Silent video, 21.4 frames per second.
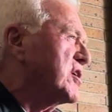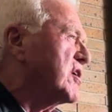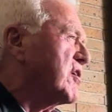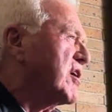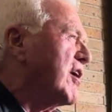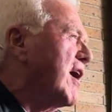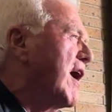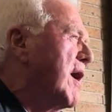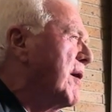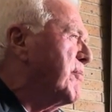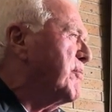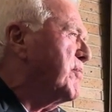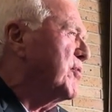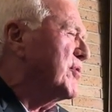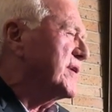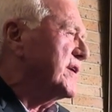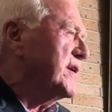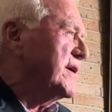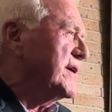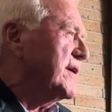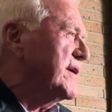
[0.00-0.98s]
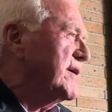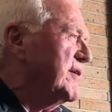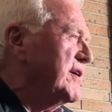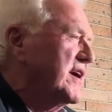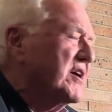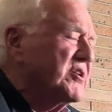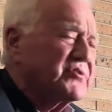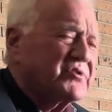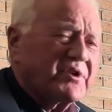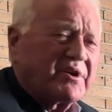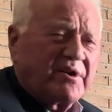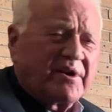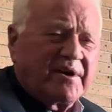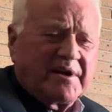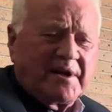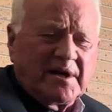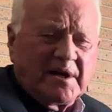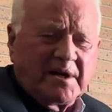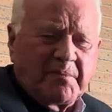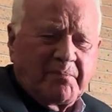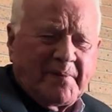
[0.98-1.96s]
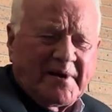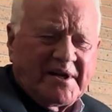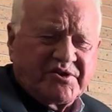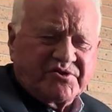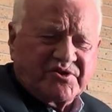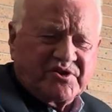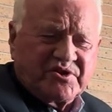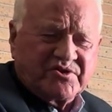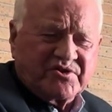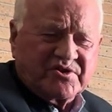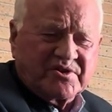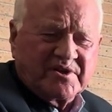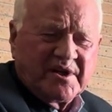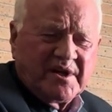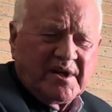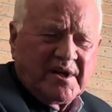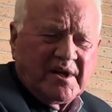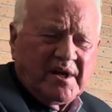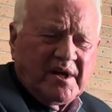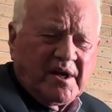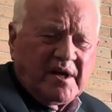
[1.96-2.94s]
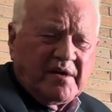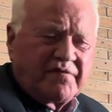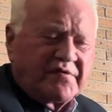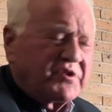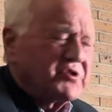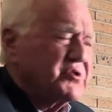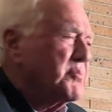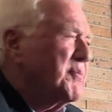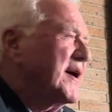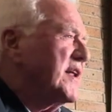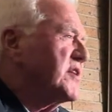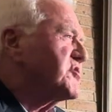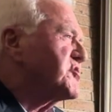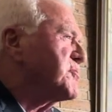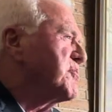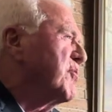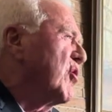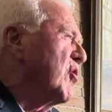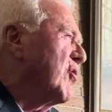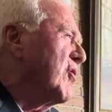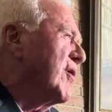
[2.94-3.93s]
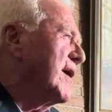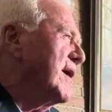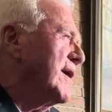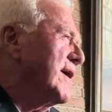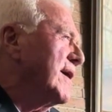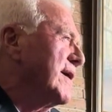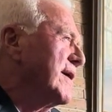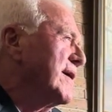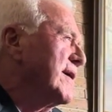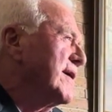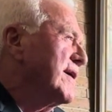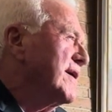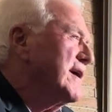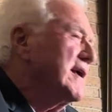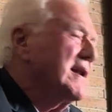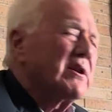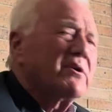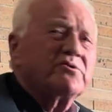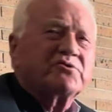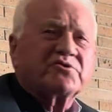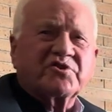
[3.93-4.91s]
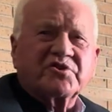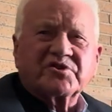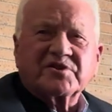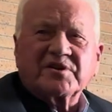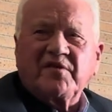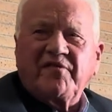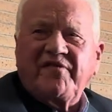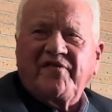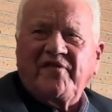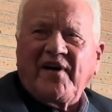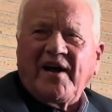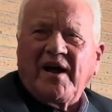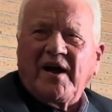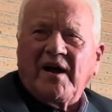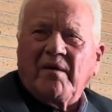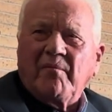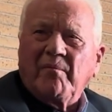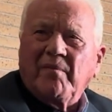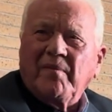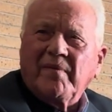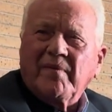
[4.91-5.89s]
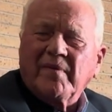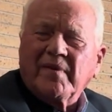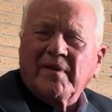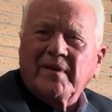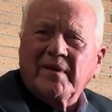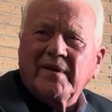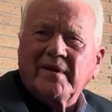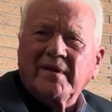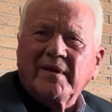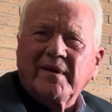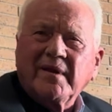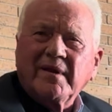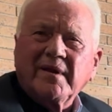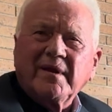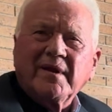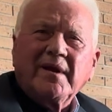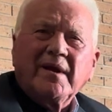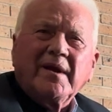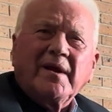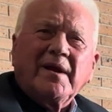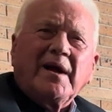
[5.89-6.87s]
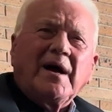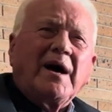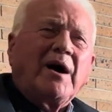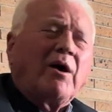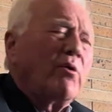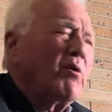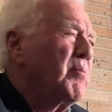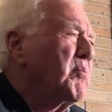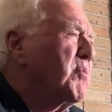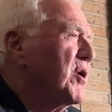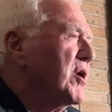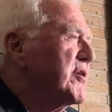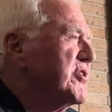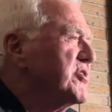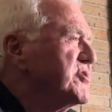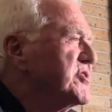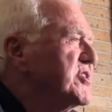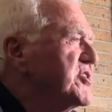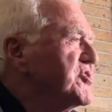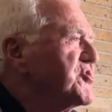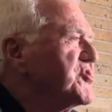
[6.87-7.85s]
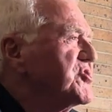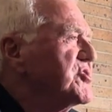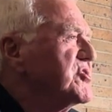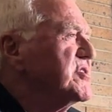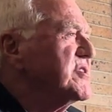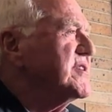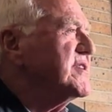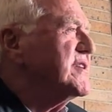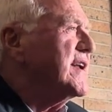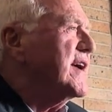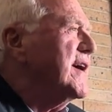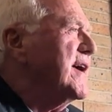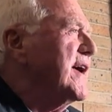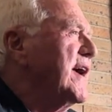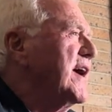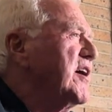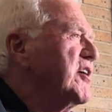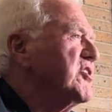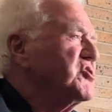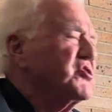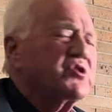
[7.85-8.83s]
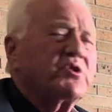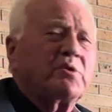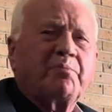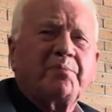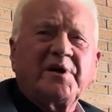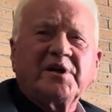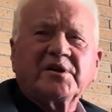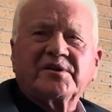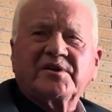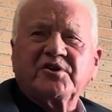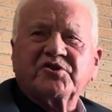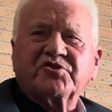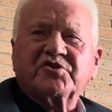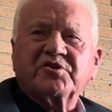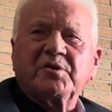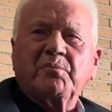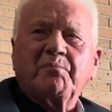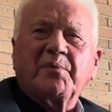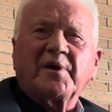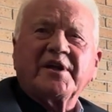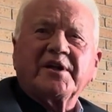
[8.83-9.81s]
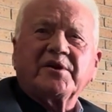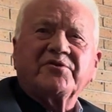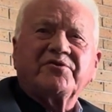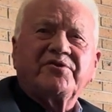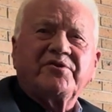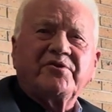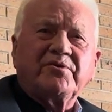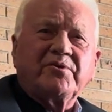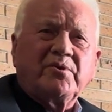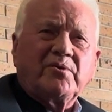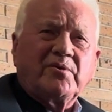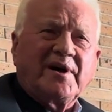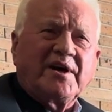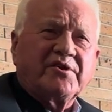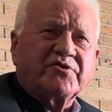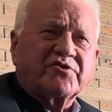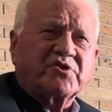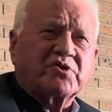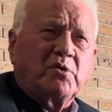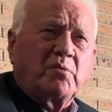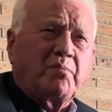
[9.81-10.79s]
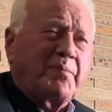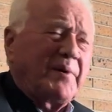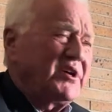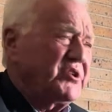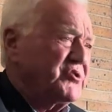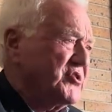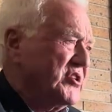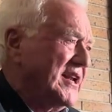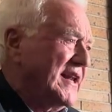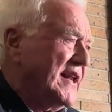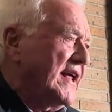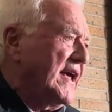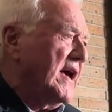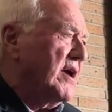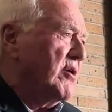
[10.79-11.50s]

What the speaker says: crop, what he has on a yearly basis. If he spends more, he loses the farm. Our politician, there has to be a discipline too. Huh? So basically I